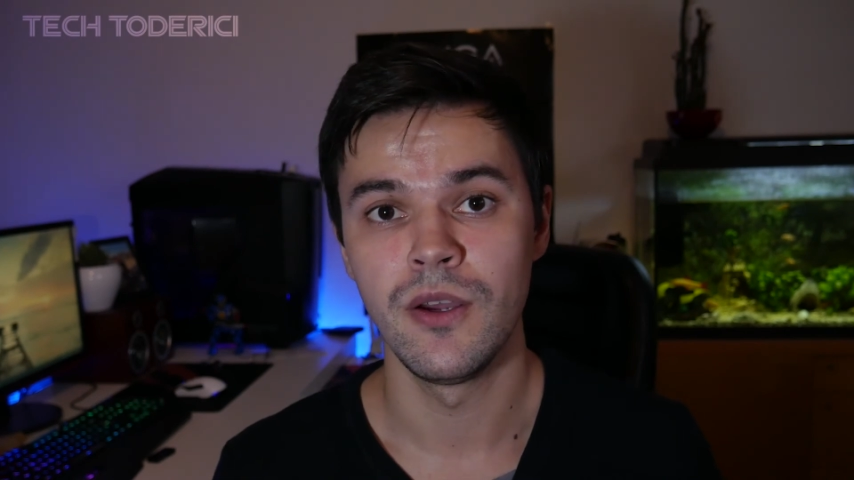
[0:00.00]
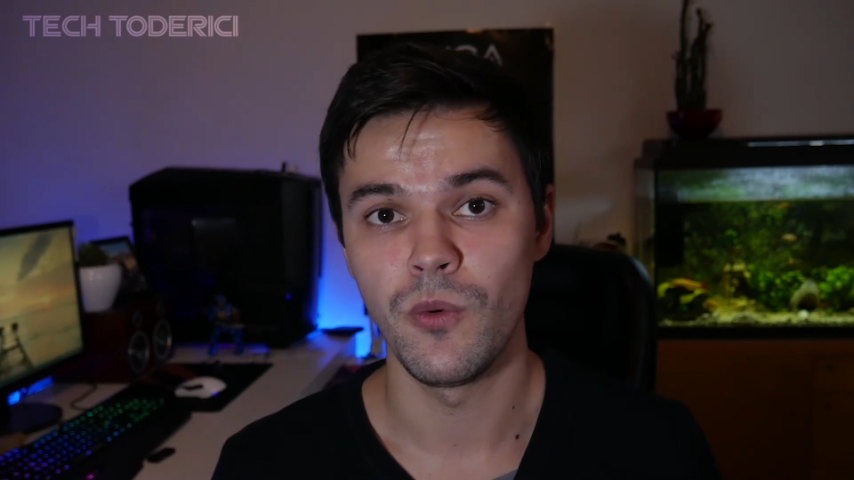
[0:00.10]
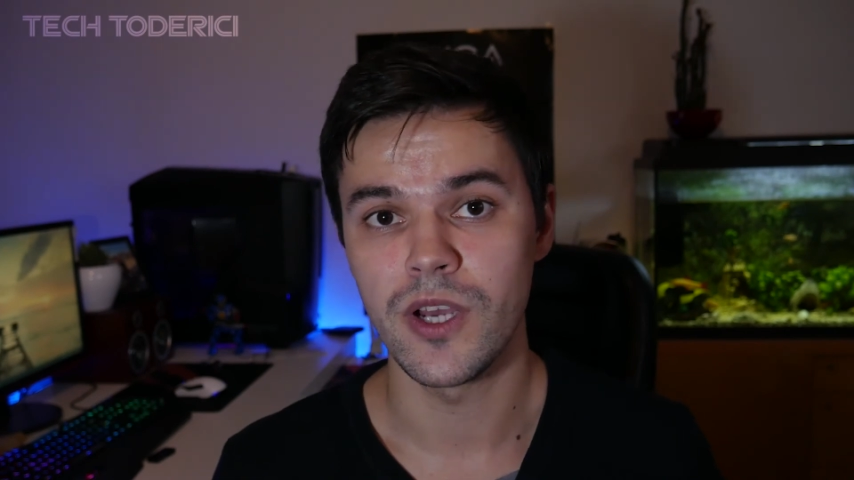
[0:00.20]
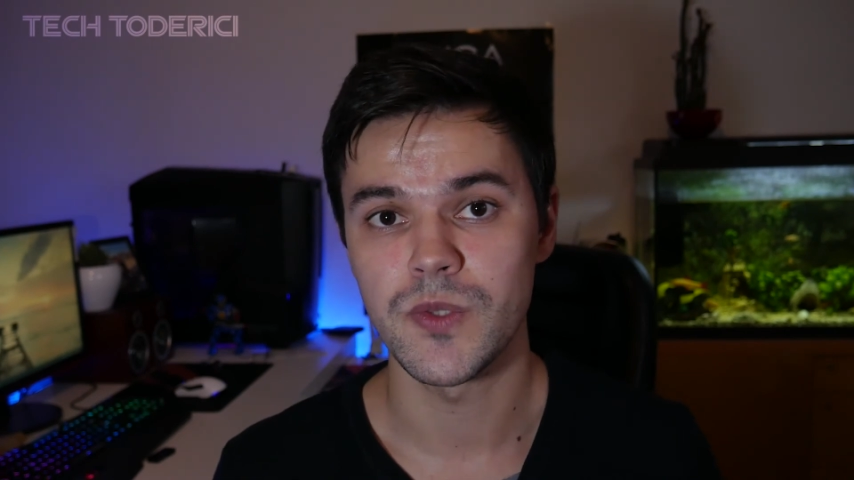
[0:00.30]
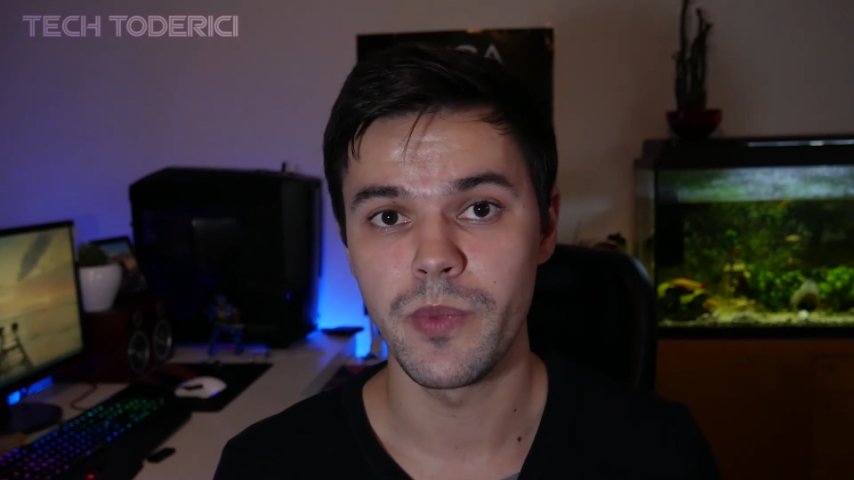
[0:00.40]

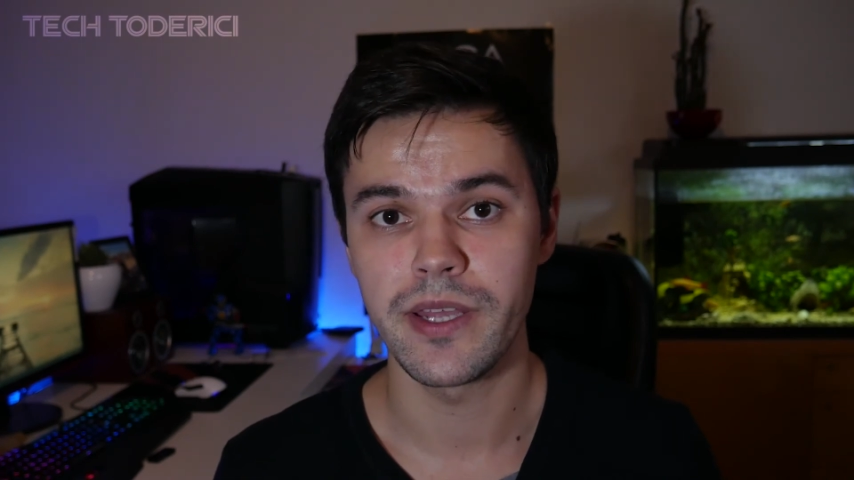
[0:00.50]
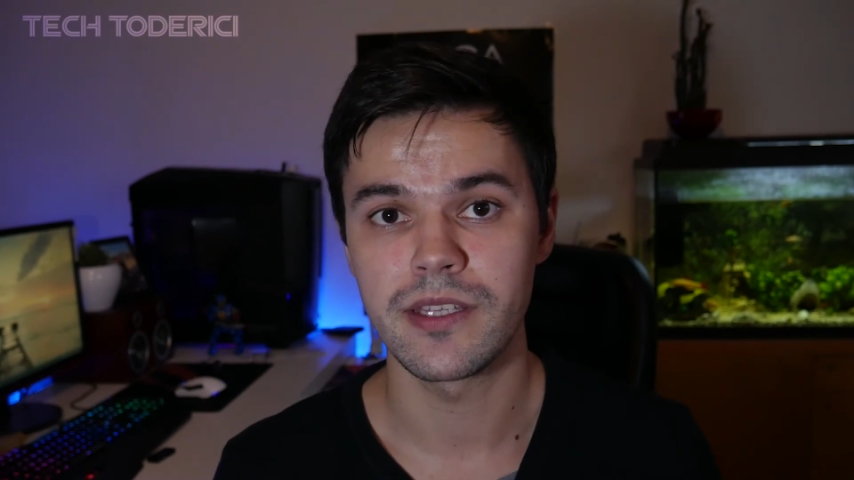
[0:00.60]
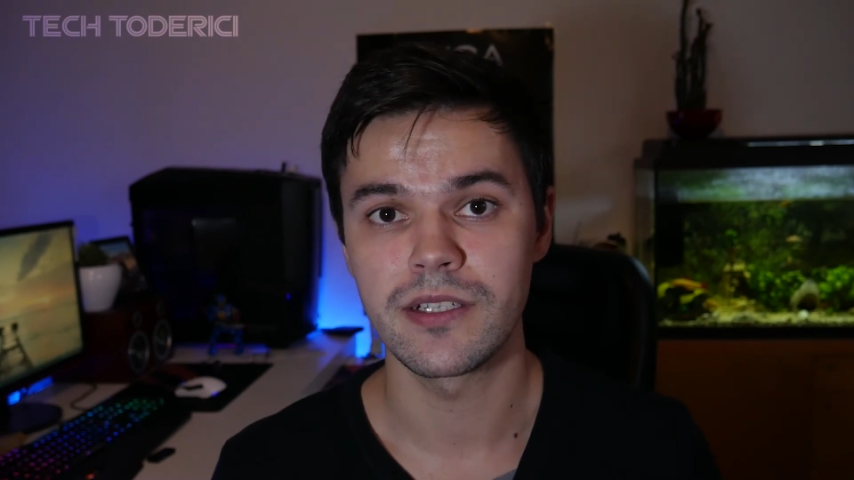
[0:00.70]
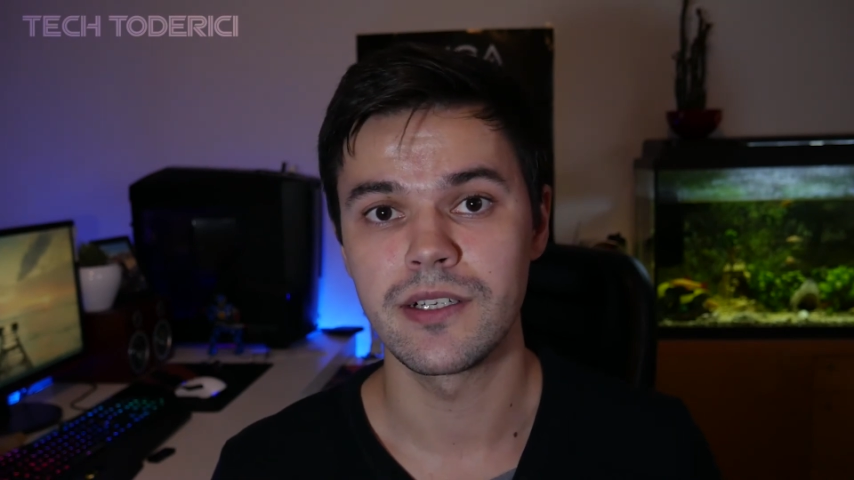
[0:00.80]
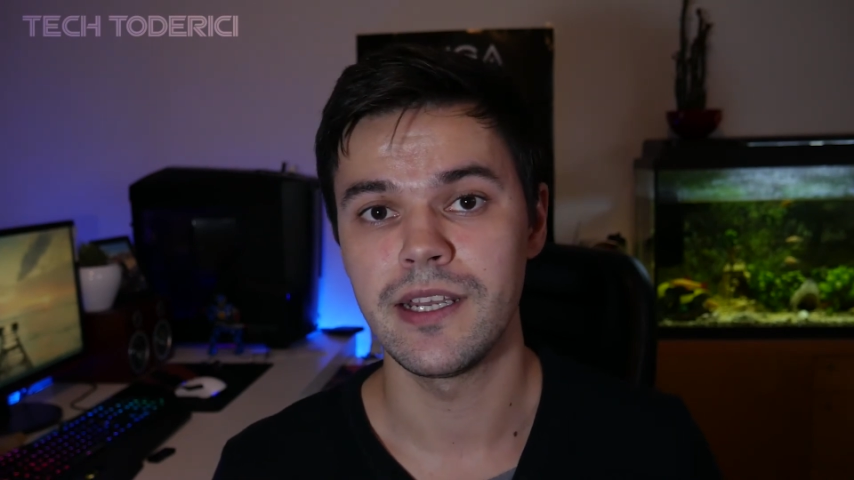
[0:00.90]
was
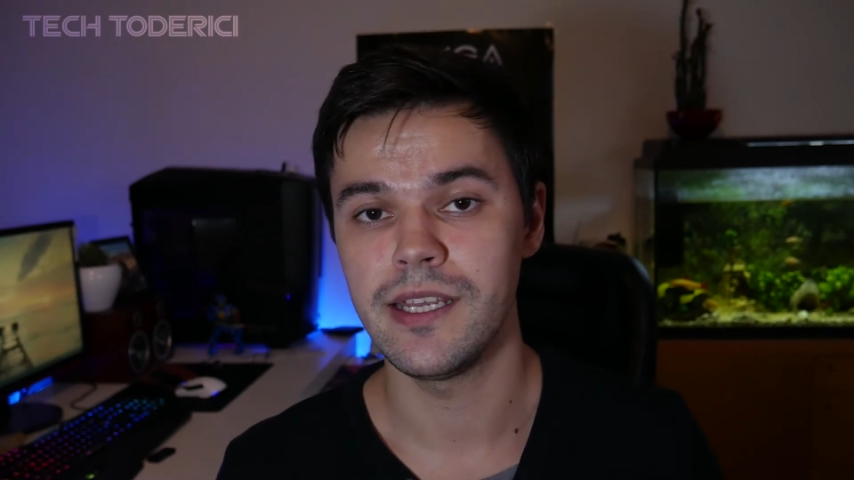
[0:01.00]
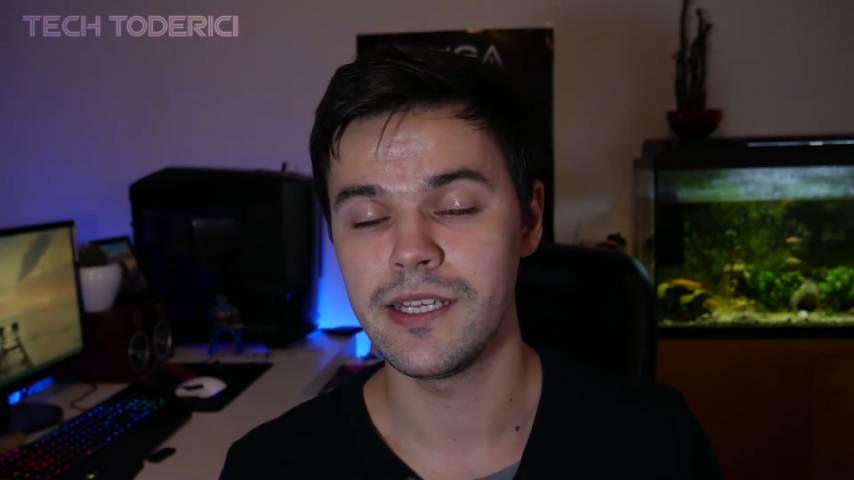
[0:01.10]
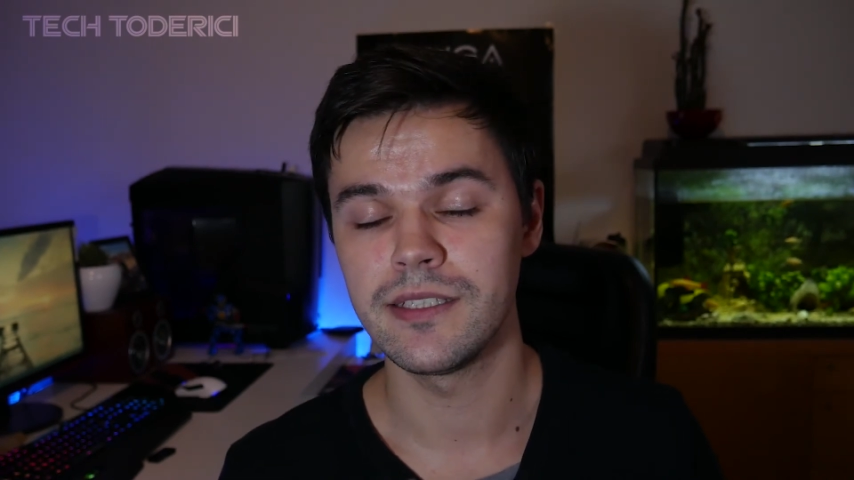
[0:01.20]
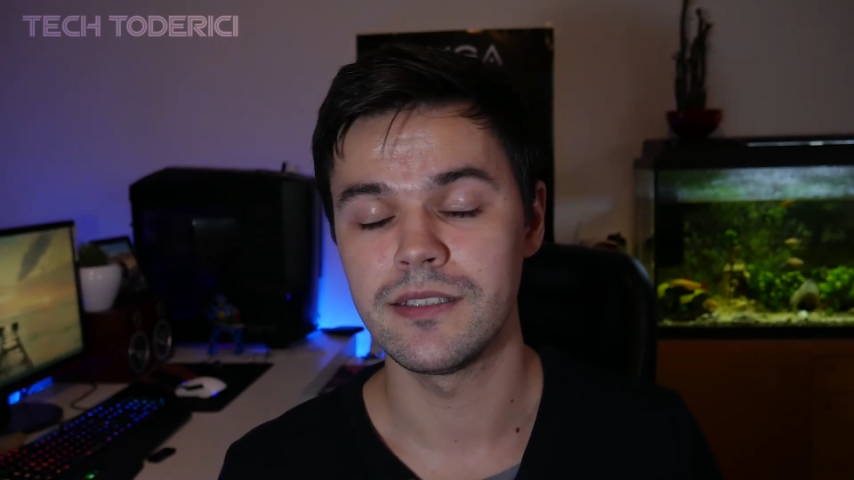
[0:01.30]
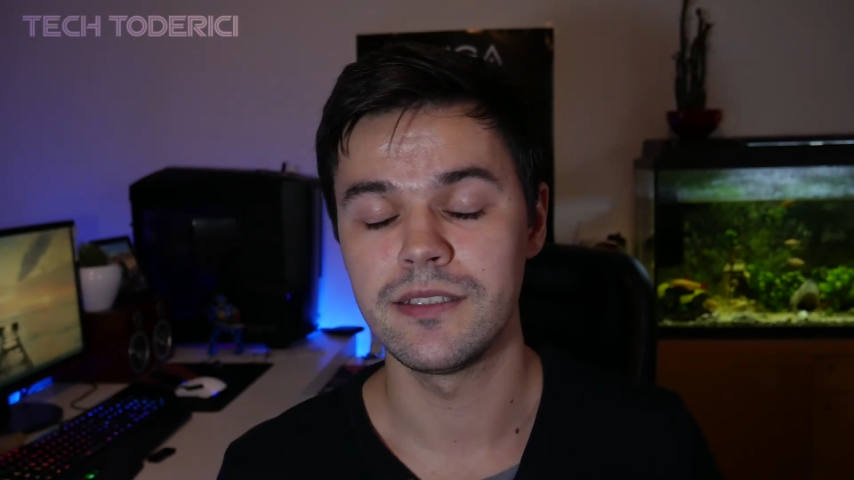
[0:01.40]
better,
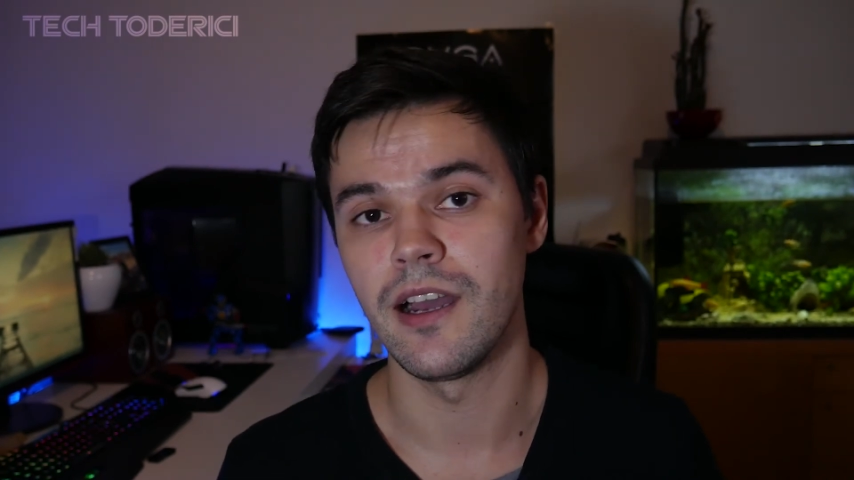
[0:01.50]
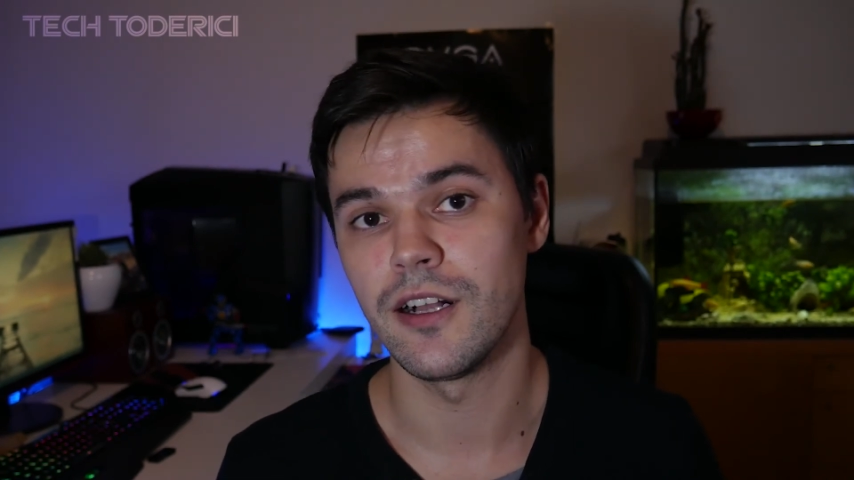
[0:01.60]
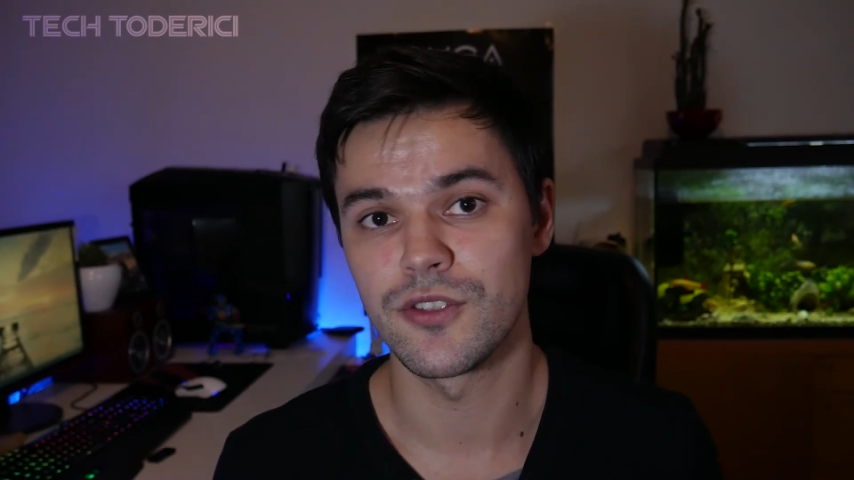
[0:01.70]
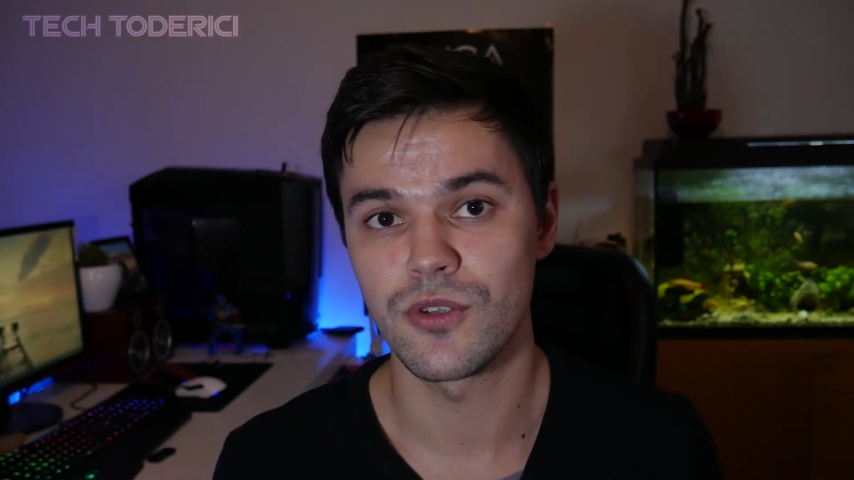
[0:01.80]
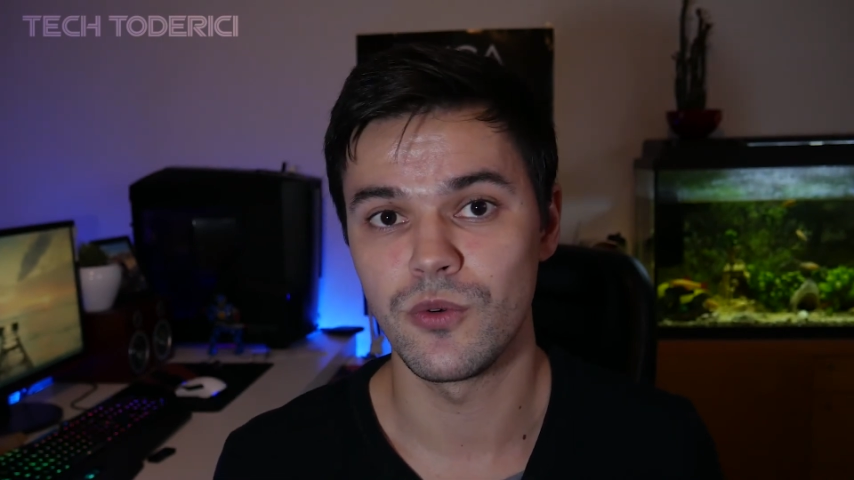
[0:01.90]
and
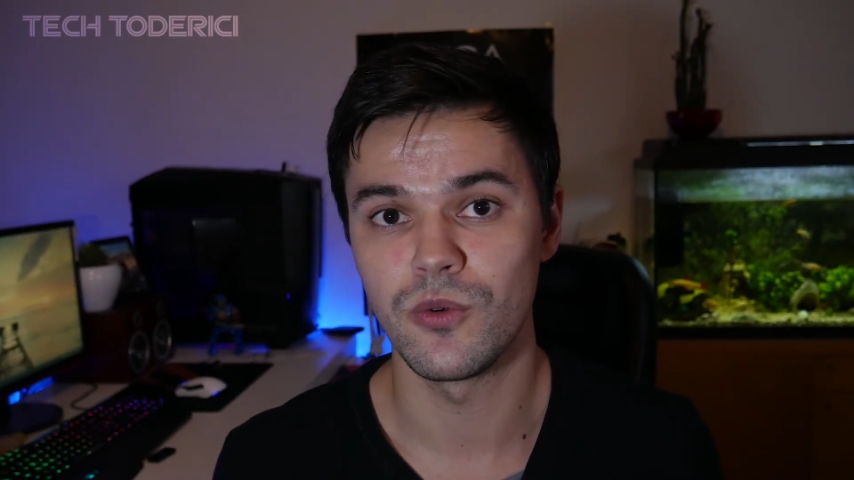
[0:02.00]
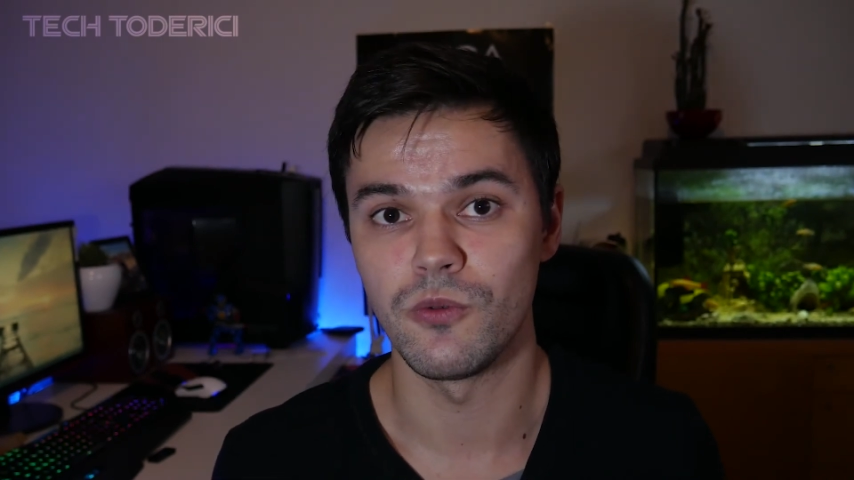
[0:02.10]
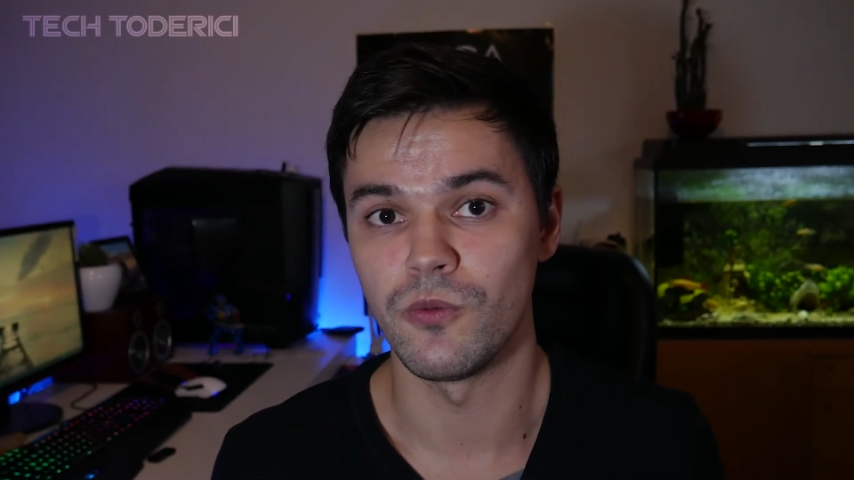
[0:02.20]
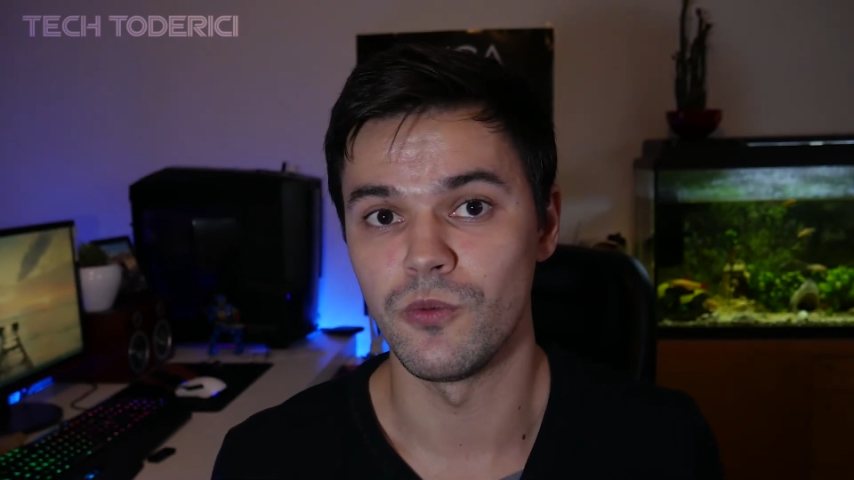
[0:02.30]
also